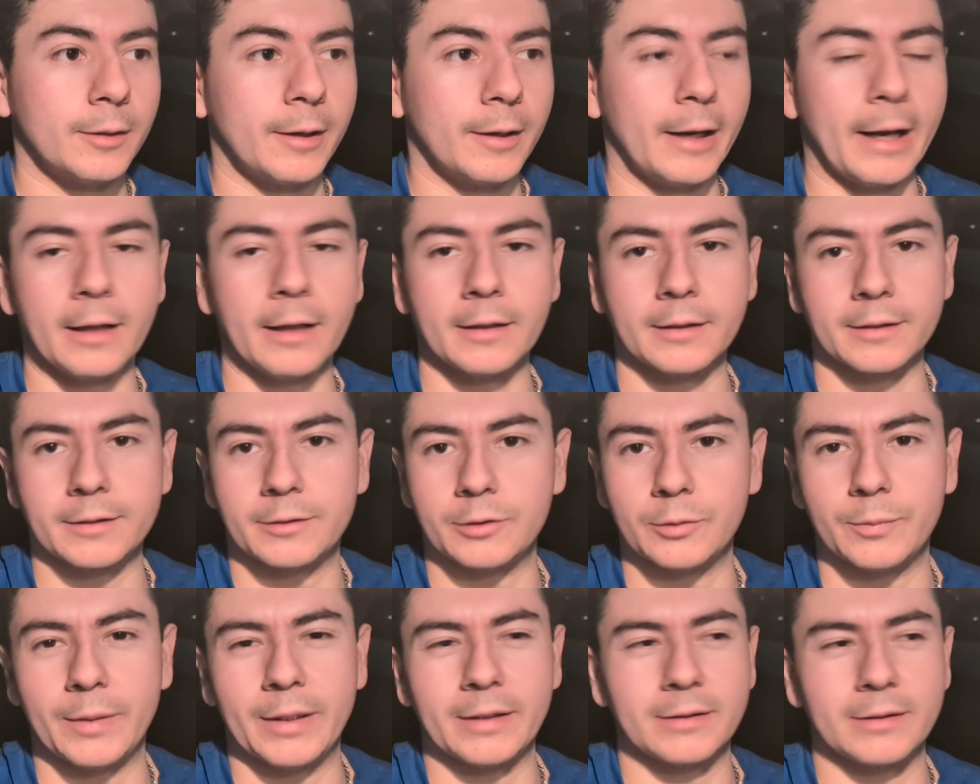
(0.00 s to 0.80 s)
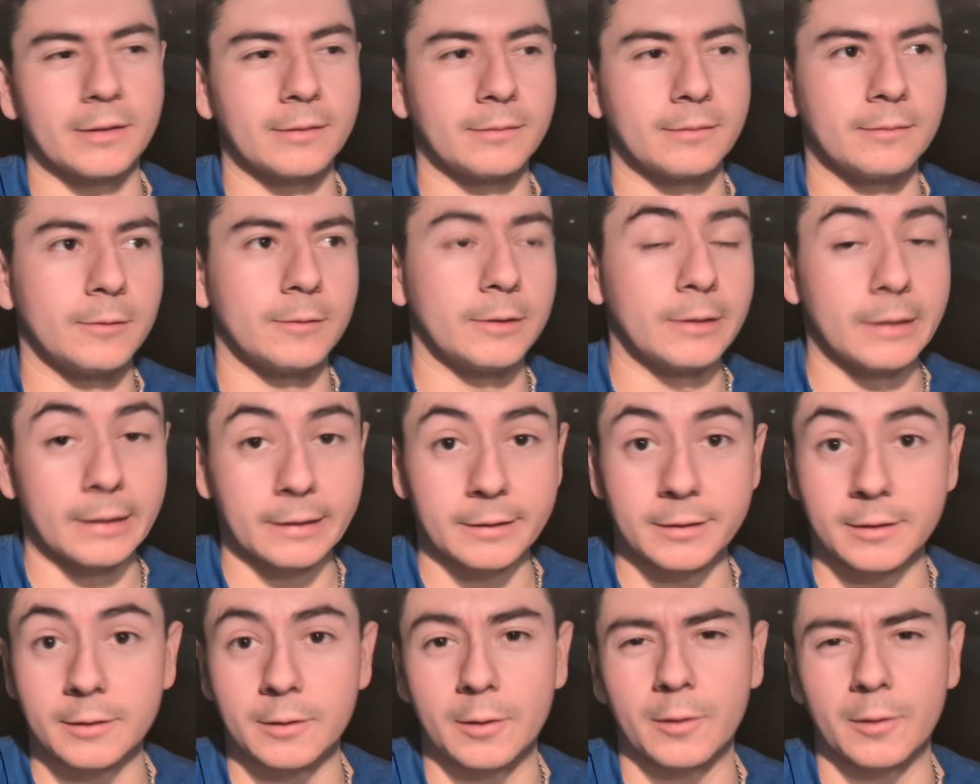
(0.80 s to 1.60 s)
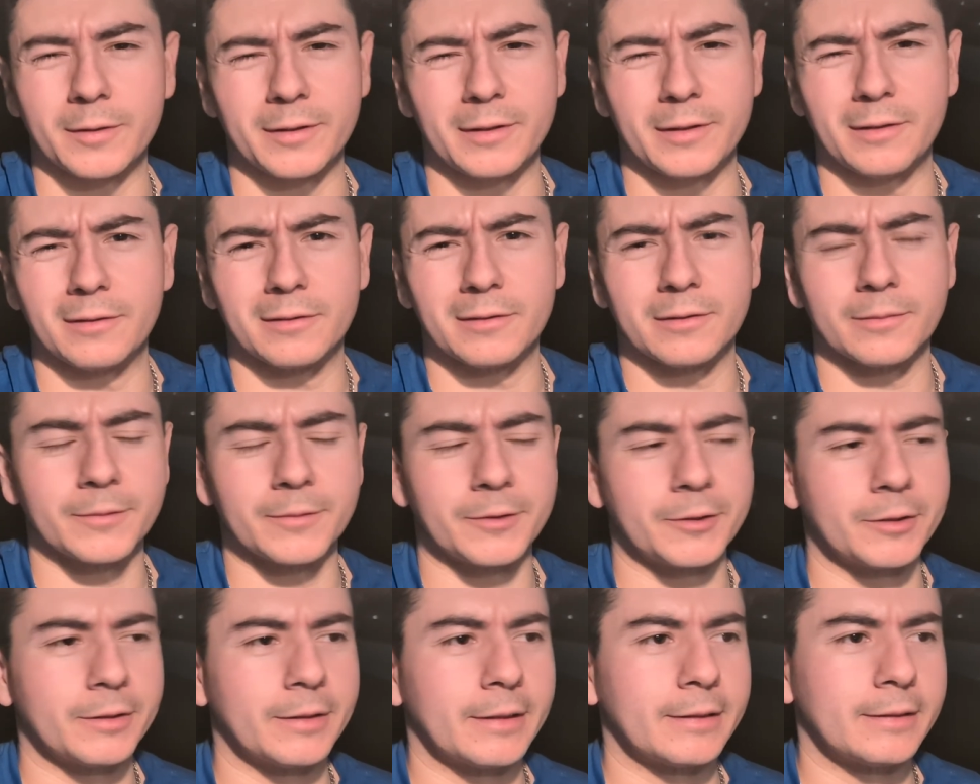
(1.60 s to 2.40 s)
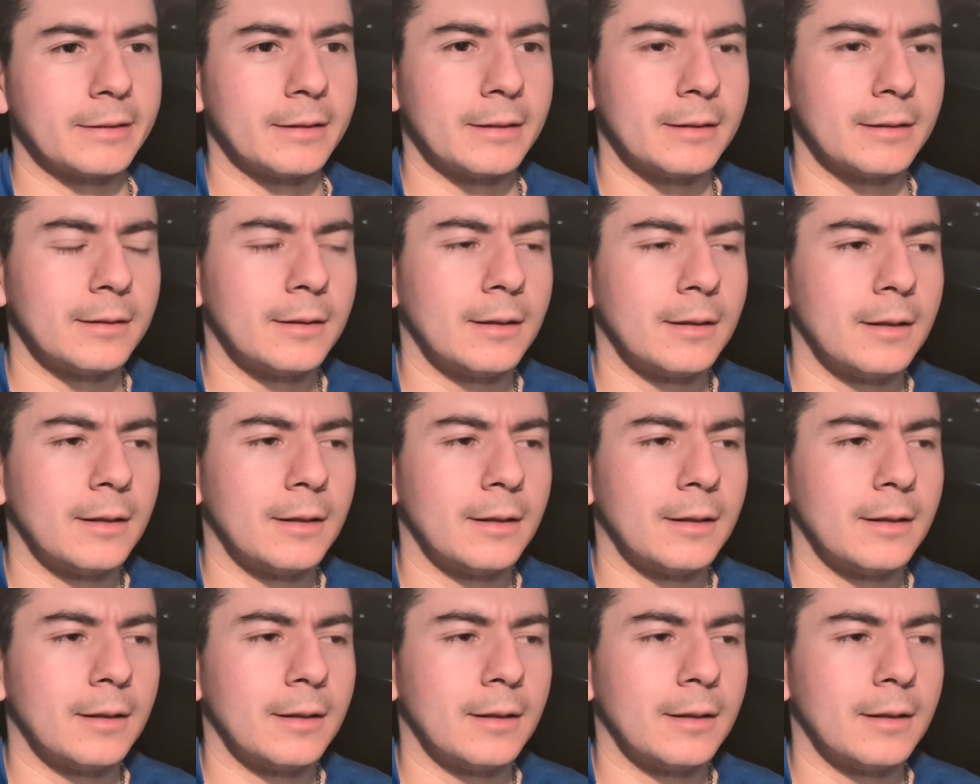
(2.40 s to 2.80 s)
Alex Eubanks on like TRT or some shit like that.